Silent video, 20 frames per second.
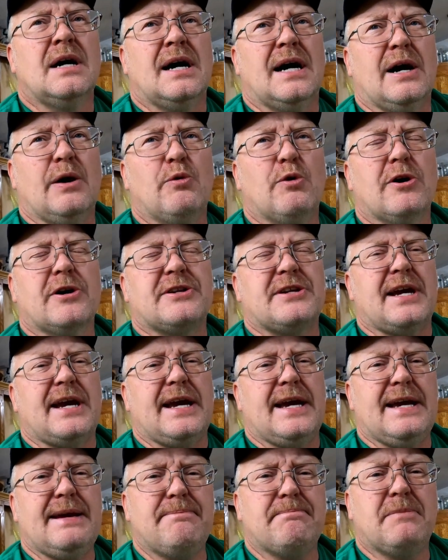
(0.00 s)
I worked
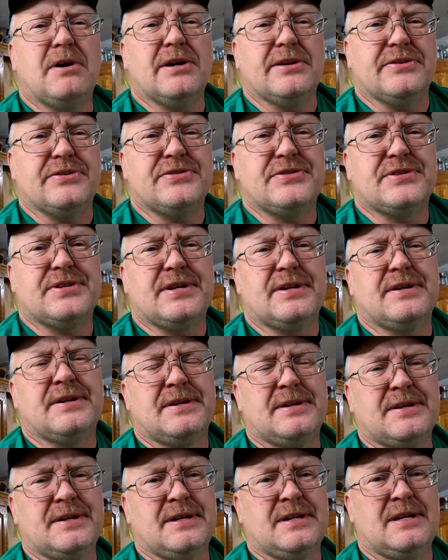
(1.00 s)
8 months
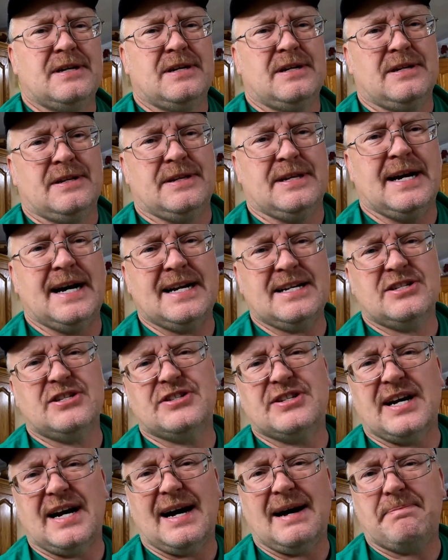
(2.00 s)

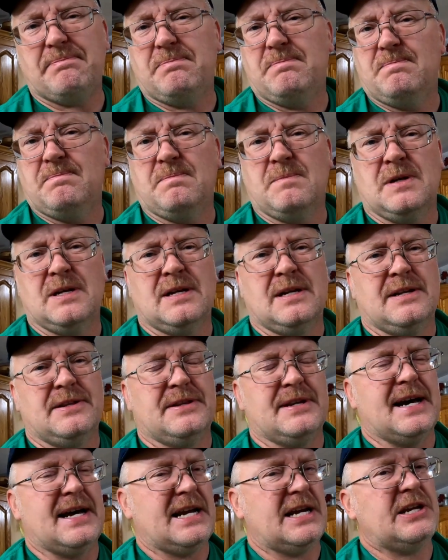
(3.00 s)
non-stop,
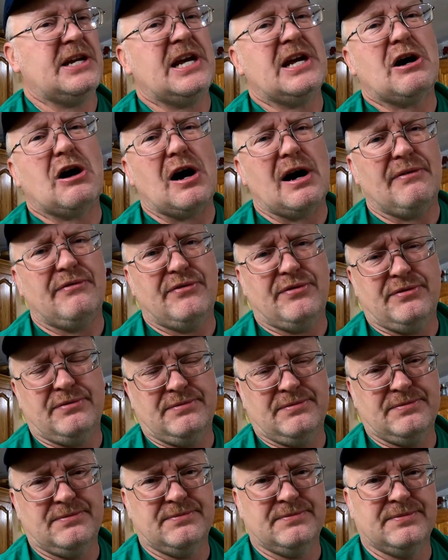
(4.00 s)
not a day off.
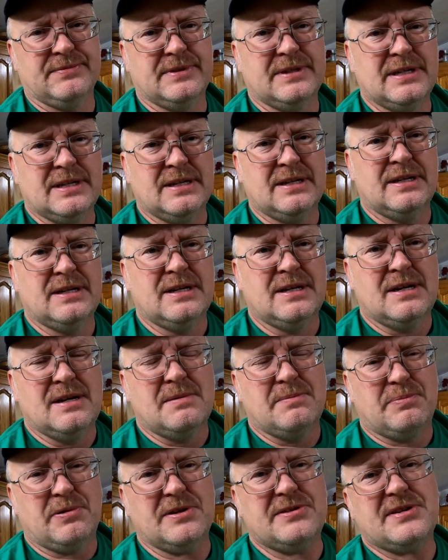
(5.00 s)

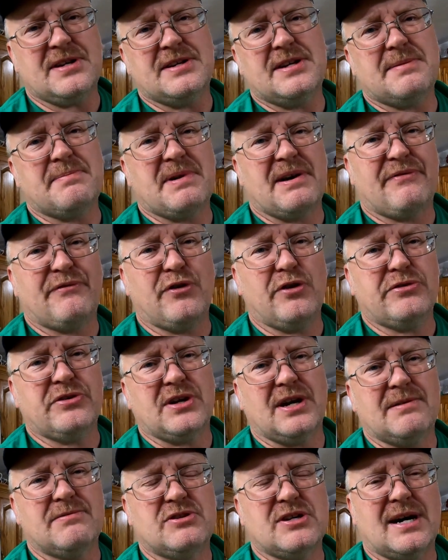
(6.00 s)
Plus I did my
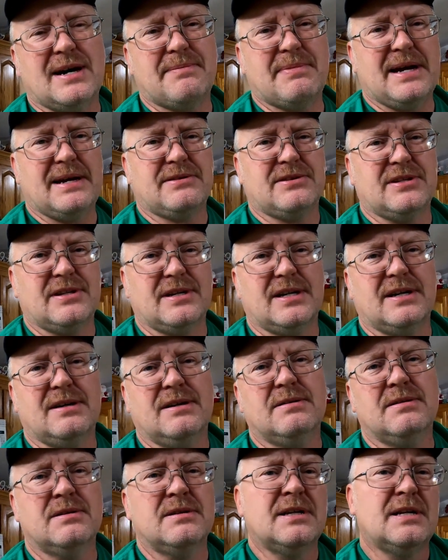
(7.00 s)
full-time job at
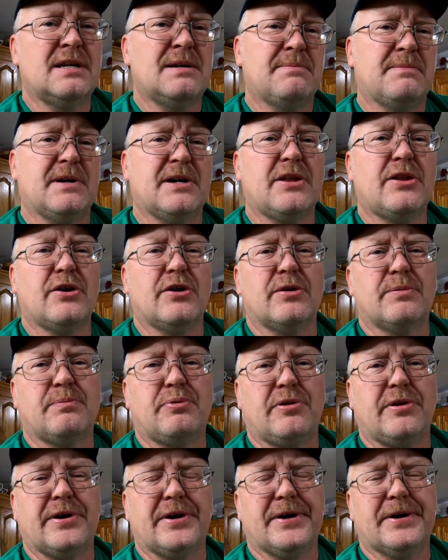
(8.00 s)
my other
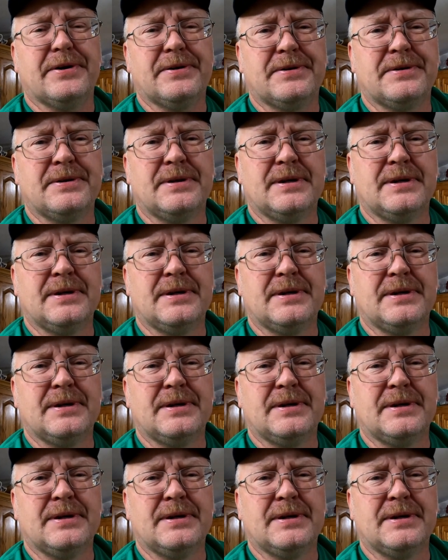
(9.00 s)
employer.